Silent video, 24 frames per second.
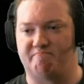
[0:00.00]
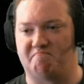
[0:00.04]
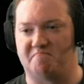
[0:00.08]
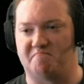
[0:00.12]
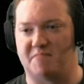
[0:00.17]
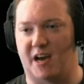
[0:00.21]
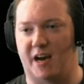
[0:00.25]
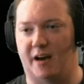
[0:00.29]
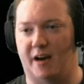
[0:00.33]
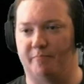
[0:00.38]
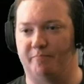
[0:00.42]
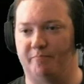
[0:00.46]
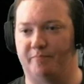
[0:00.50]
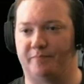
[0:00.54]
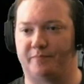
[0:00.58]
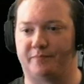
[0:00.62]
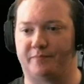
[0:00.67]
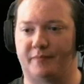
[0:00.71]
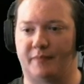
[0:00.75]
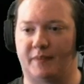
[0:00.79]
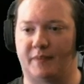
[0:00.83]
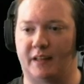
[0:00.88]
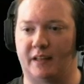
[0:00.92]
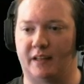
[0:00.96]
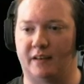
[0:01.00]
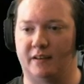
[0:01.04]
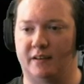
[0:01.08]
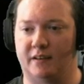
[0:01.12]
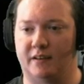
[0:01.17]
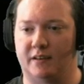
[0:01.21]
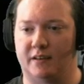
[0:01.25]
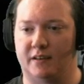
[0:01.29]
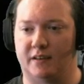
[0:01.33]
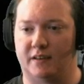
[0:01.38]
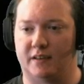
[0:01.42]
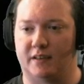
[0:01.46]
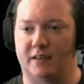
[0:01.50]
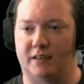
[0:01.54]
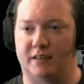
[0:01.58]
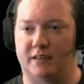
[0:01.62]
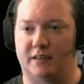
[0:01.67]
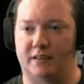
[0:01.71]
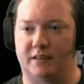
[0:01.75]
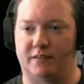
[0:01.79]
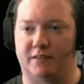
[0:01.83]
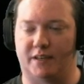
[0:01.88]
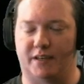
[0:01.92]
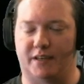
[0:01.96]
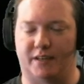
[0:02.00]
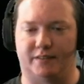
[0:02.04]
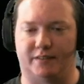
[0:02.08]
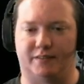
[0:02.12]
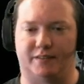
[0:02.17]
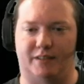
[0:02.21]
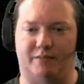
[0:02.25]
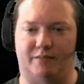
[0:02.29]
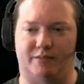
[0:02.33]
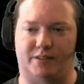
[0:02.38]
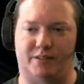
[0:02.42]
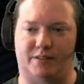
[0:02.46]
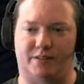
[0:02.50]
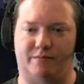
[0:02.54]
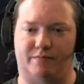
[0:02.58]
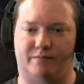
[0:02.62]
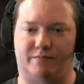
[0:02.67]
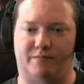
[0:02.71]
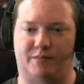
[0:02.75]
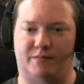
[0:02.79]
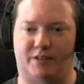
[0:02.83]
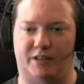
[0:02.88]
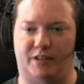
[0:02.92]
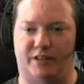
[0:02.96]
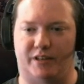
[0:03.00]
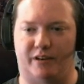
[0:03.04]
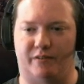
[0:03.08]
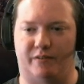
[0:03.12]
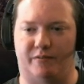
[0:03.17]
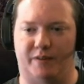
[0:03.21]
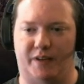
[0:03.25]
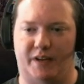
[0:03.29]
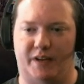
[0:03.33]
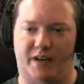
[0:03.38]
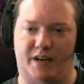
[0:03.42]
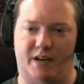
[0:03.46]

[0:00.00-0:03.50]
Nah. Well, that was good to know.